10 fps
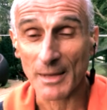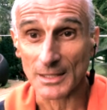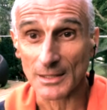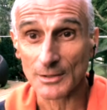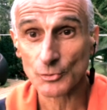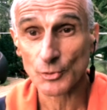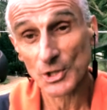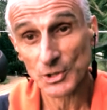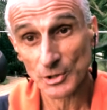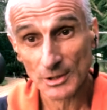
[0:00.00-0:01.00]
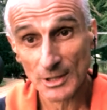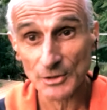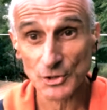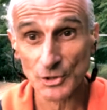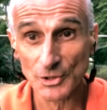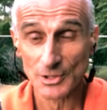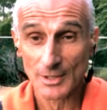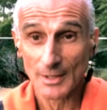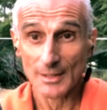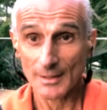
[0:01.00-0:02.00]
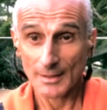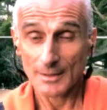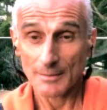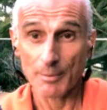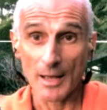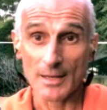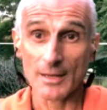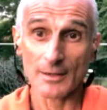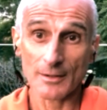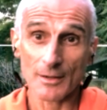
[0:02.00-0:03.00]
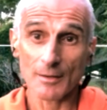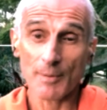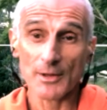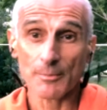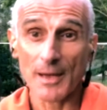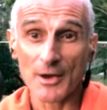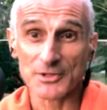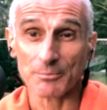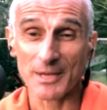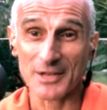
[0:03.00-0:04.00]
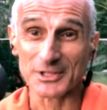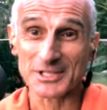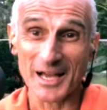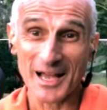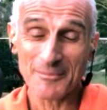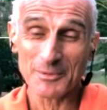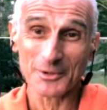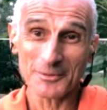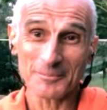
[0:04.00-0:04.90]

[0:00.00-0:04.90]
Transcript: many traditional cultures by the powers that be at the time,